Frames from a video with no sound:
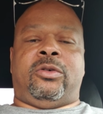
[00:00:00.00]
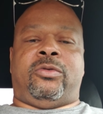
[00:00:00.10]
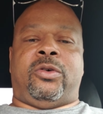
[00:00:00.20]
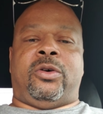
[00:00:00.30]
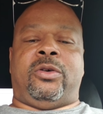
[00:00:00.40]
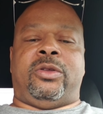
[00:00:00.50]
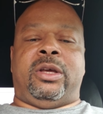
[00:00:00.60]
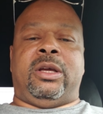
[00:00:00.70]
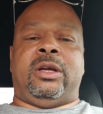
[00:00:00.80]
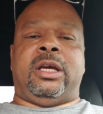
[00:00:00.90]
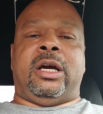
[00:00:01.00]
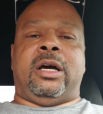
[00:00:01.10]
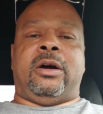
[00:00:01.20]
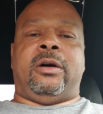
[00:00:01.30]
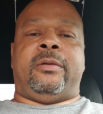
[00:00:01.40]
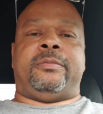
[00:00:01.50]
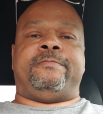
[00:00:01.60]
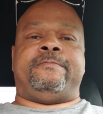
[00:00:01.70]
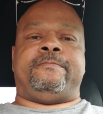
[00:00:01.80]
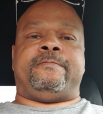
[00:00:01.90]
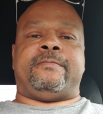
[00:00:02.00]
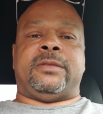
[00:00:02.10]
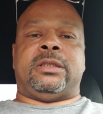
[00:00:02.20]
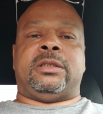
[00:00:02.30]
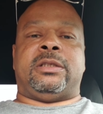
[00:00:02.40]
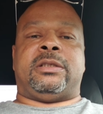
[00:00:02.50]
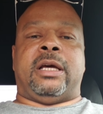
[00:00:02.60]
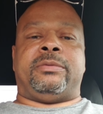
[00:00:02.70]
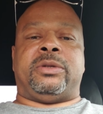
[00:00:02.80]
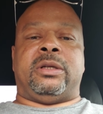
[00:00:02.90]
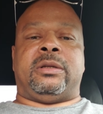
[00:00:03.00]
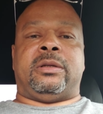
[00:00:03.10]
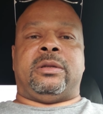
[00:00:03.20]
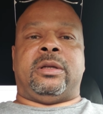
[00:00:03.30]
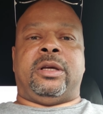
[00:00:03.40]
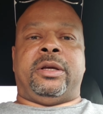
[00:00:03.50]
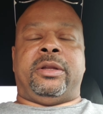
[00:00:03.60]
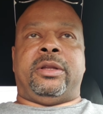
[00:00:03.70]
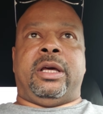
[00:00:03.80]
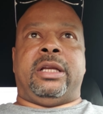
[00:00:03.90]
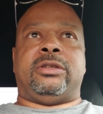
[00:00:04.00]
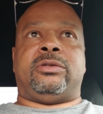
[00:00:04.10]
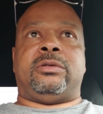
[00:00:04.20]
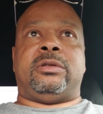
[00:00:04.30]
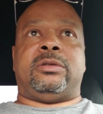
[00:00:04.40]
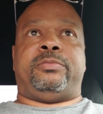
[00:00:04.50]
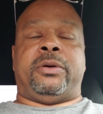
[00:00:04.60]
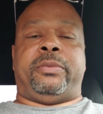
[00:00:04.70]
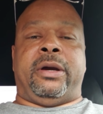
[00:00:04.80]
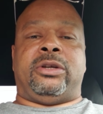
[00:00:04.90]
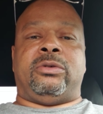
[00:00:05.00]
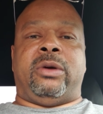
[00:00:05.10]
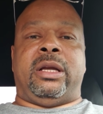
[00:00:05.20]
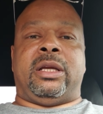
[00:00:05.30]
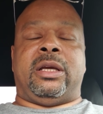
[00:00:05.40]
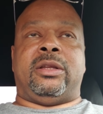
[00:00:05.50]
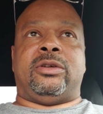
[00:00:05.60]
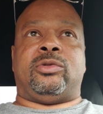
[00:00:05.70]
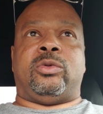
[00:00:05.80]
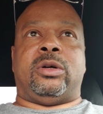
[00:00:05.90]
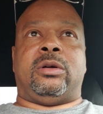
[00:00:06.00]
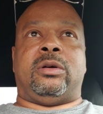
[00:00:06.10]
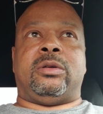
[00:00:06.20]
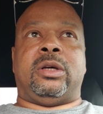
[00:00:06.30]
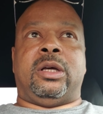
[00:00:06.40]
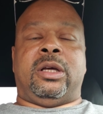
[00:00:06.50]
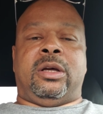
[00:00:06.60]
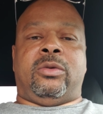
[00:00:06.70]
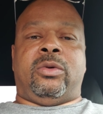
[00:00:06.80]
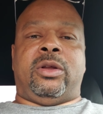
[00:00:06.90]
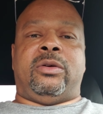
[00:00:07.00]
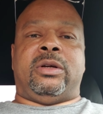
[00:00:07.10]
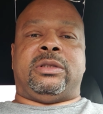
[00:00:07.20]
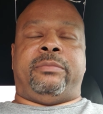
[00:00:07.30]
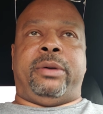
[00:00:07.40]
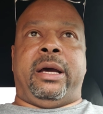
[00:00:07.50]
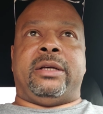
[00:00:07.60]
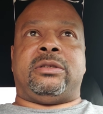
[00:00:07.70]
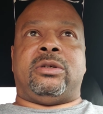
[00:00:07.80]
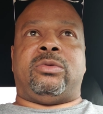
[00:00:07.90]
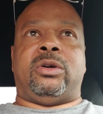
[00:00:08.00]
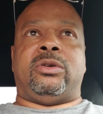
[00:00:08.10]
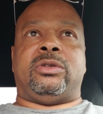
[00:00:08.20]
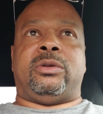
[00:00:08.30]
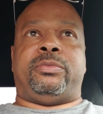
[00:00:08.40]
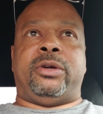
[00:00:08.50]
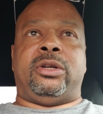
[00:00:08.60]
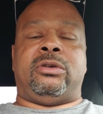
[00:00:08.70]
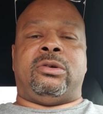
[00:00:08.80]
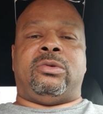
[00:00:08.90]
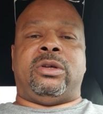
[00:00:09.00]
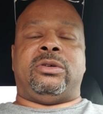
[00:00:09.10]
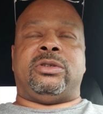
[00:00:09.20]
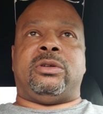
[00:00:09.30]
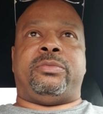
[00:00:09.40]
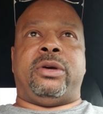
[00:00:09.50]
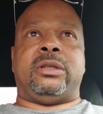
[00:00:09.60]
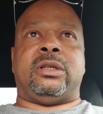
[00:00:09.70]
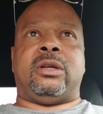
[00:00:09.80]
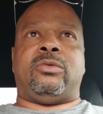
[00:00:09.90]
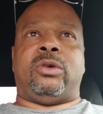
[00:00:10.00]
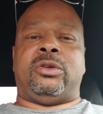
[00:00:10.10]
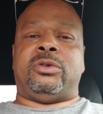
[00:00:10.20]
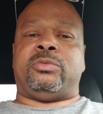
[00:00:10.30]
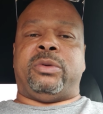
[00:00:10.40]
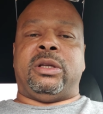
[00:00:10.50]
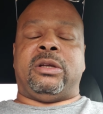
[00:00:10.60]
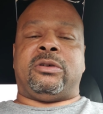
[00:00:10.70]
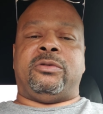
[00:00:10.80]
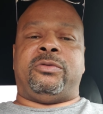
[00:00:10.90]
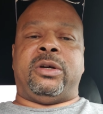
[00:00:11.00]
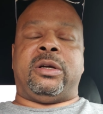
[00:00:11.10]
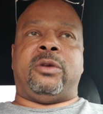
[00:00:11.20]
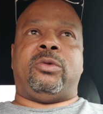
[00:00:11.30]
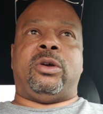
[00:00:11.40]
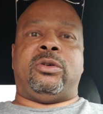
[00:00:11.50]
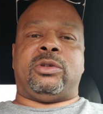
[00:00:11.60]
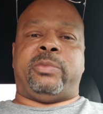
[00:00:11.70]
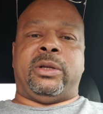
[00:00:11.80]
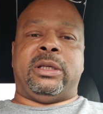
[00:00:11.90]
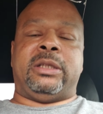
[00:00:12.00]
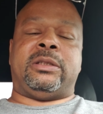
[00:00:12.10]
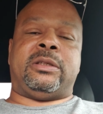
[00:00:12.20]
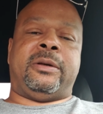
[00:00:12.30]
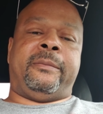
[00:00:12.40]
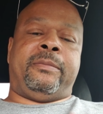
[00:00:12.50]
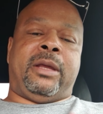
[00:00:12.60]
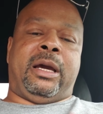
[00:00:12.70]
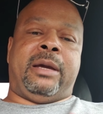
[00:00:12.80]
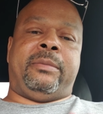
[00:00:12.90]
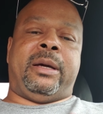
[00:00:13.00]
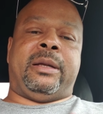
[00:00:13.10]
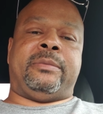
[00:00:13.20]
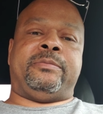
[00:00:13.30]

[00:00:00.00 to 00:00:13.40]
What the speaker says: for the deception that is perpetuating in this world. Whether it's a pastor, whether it's a preacher, whether it's a president, whether it's a political figure, whether it's police. Amen.